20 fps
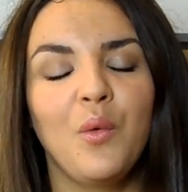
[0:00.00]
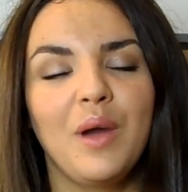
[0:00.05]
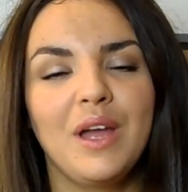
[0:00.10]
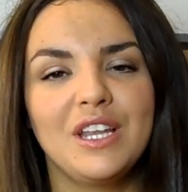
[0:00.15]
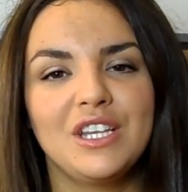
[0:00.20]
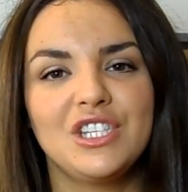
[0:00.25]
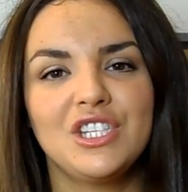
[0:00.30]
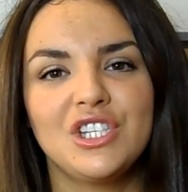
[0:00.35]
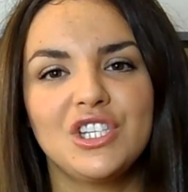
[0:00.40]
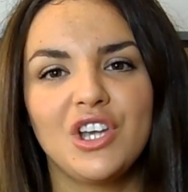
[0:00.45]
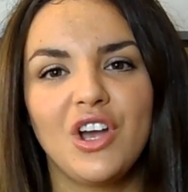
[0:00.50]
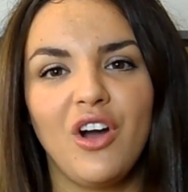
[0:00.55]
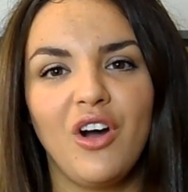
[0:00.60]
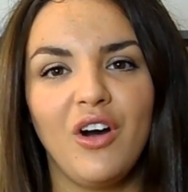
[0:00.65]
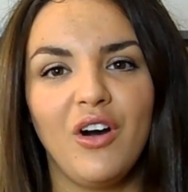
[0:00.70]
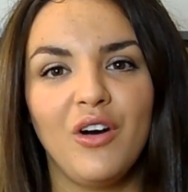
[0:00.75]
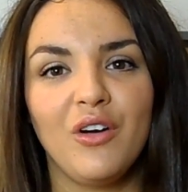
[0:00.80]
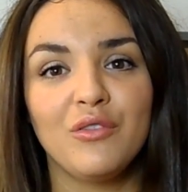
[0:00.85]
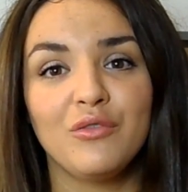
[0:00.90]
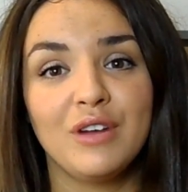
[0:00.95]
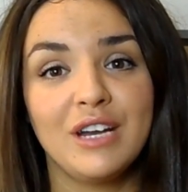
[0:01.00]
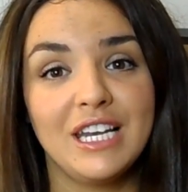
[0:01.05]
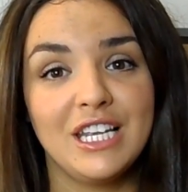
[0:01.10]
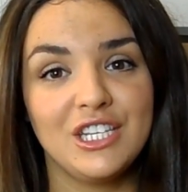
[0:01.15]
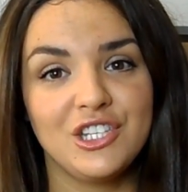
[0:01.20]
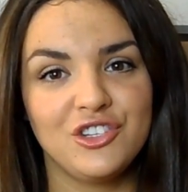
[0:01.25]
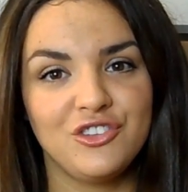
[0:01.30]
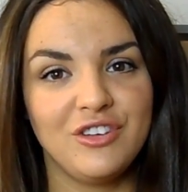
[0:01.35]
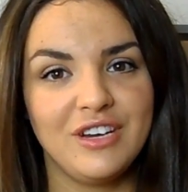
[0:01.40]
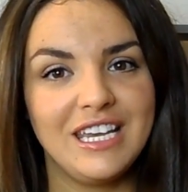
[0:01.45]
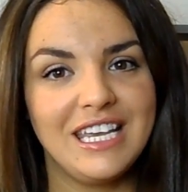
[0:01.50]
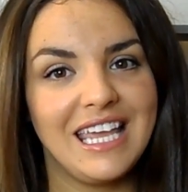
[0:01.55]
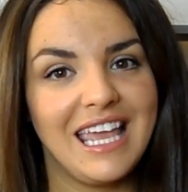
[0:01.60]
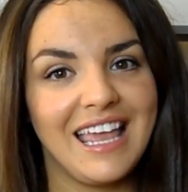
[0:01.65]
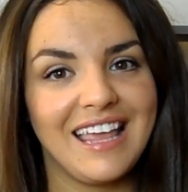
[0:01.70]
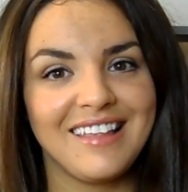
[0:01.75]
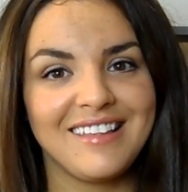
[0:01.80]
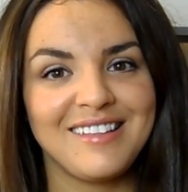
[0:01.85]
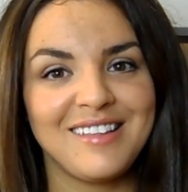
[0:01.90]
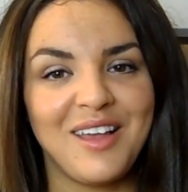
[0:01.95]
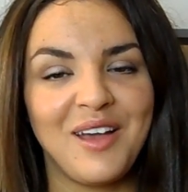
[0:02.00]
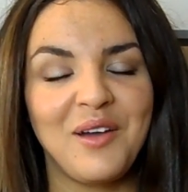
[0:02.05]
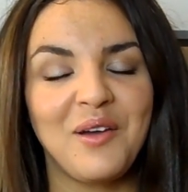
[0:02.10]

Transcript: which are really intriguing.